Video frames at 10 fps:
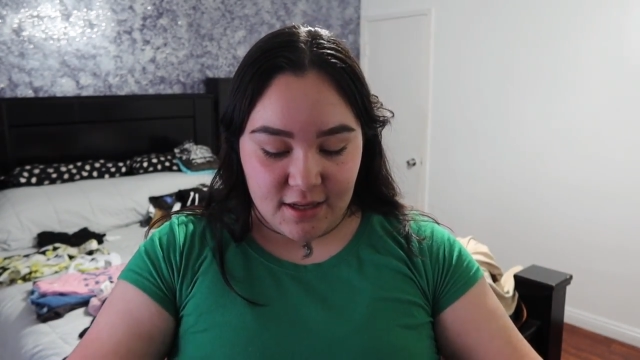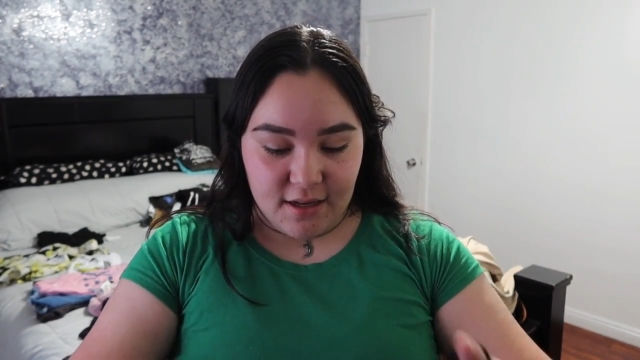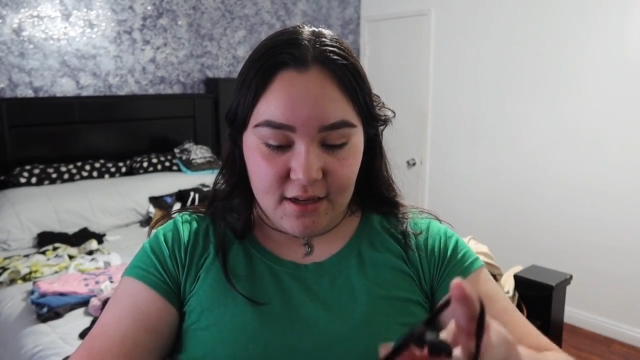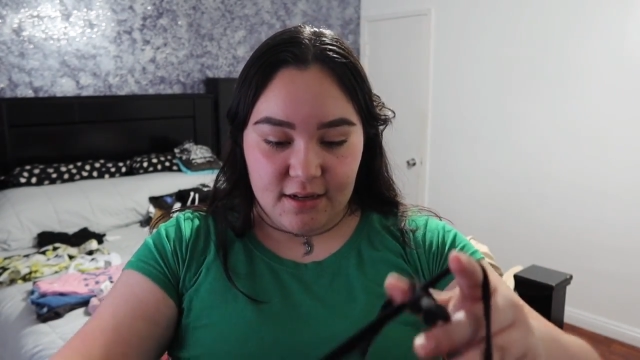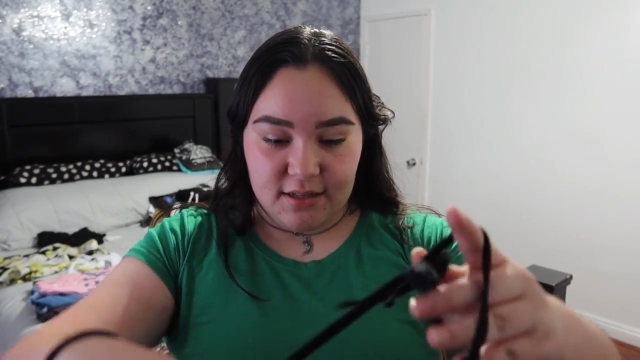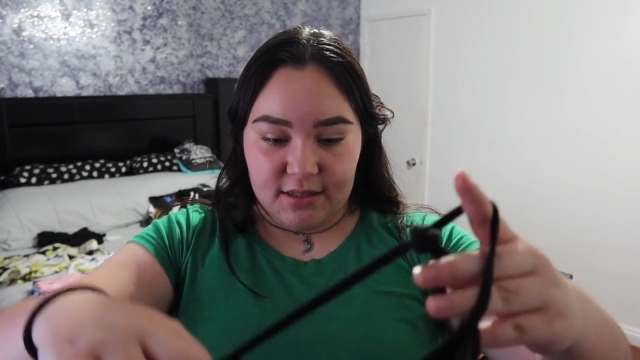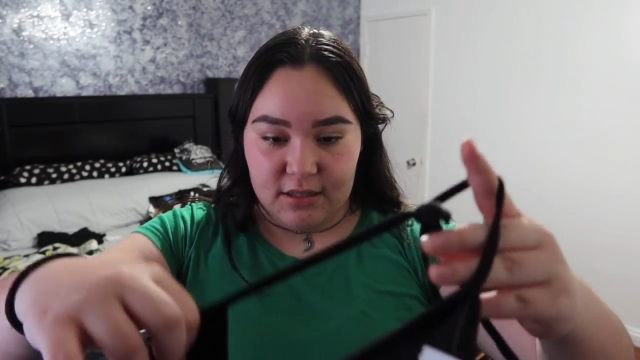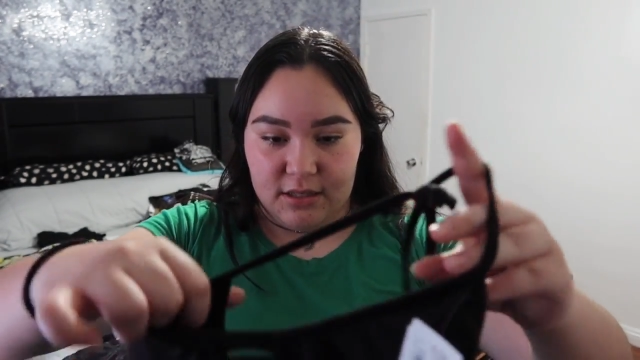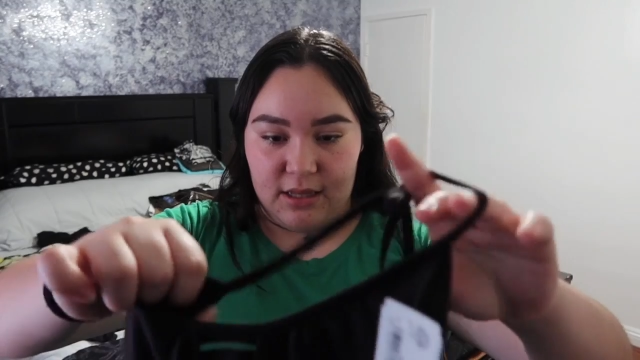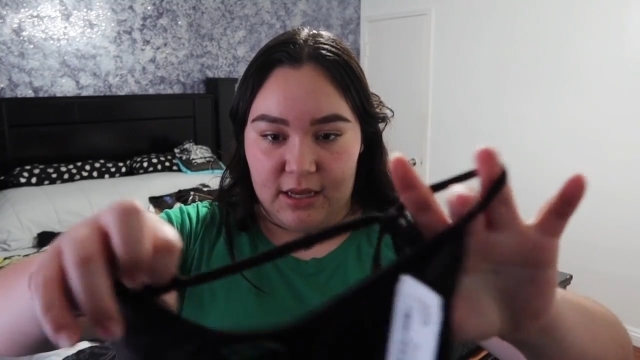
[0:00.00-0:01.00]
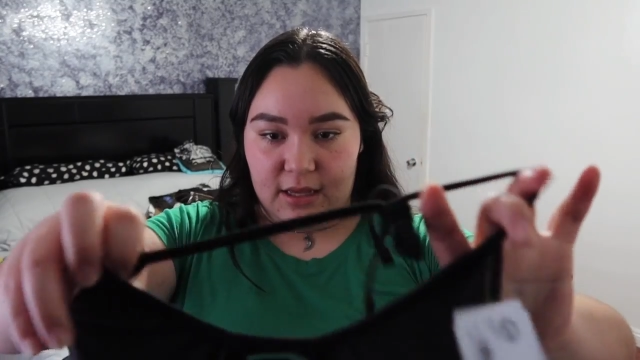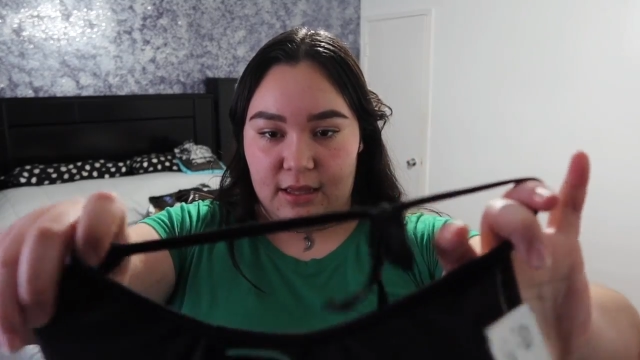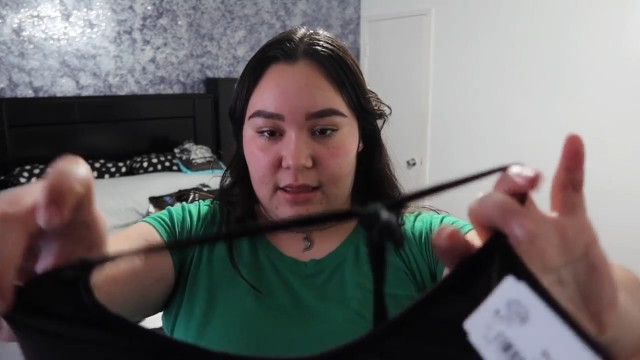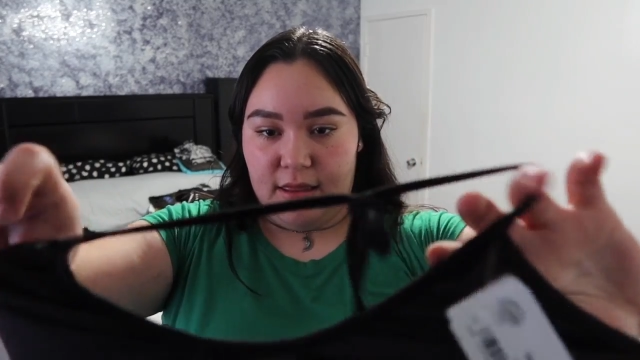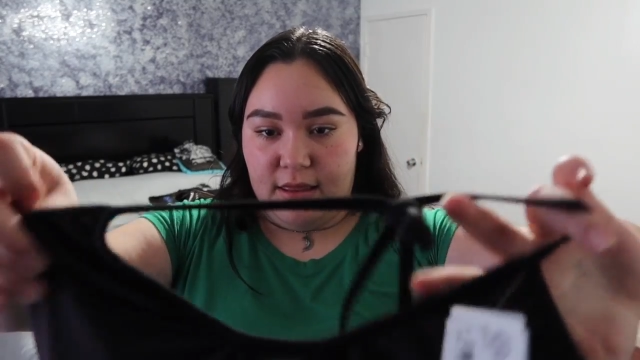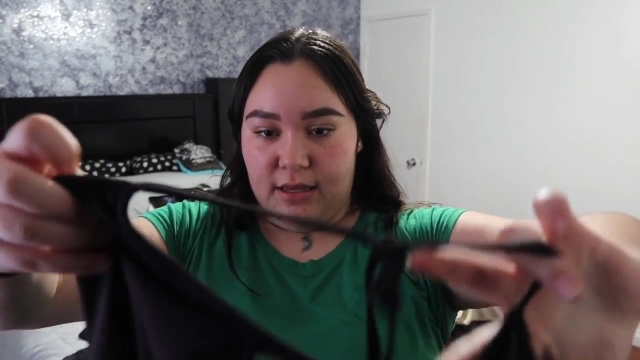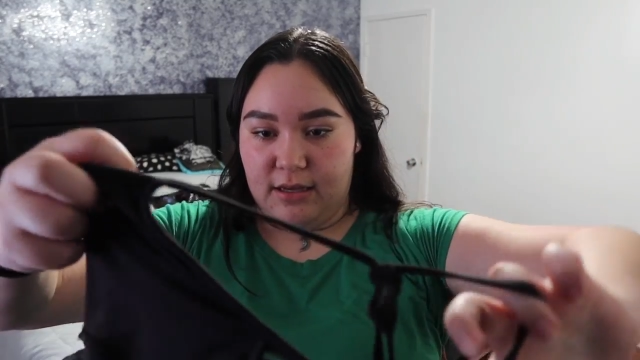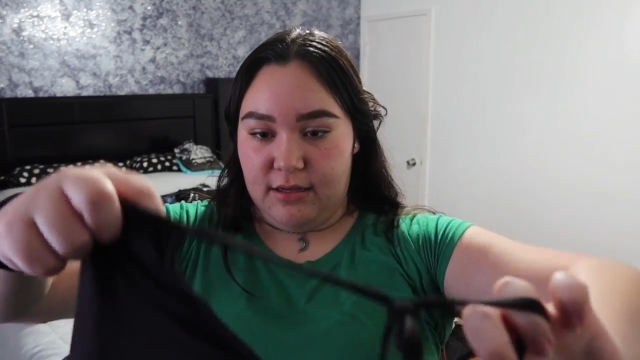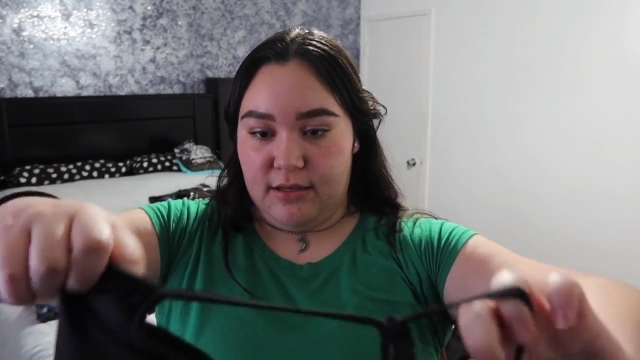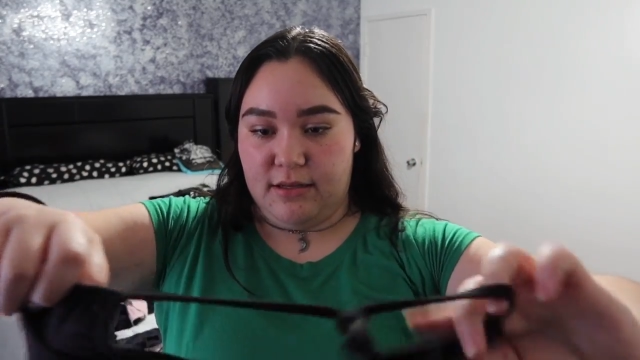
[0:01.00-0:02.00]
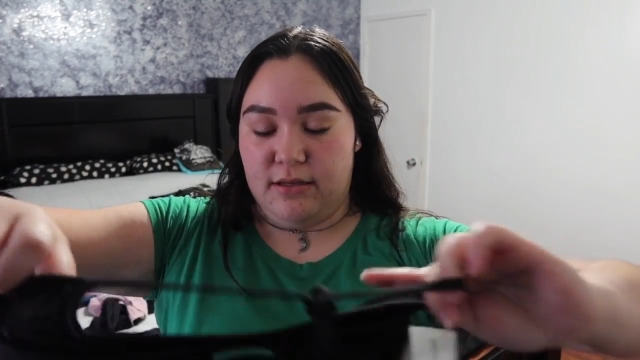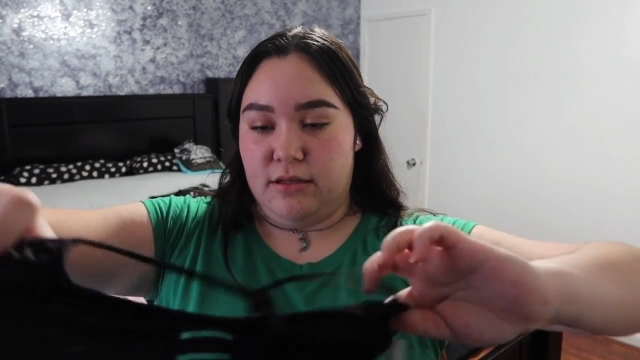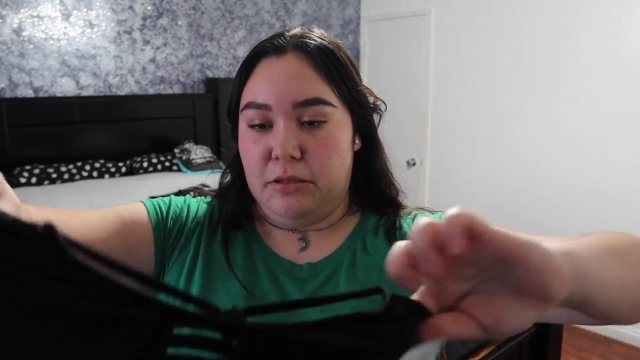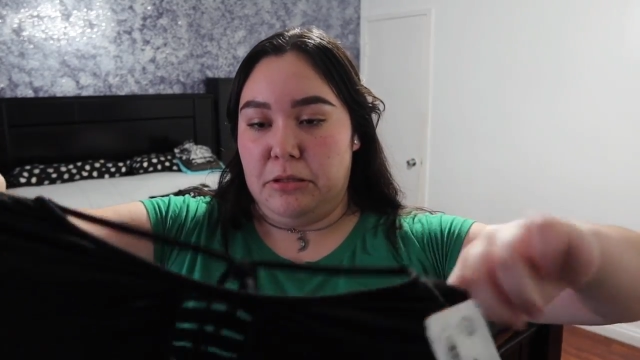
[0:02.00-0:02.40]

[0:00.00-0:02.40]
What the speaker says: and it's like this.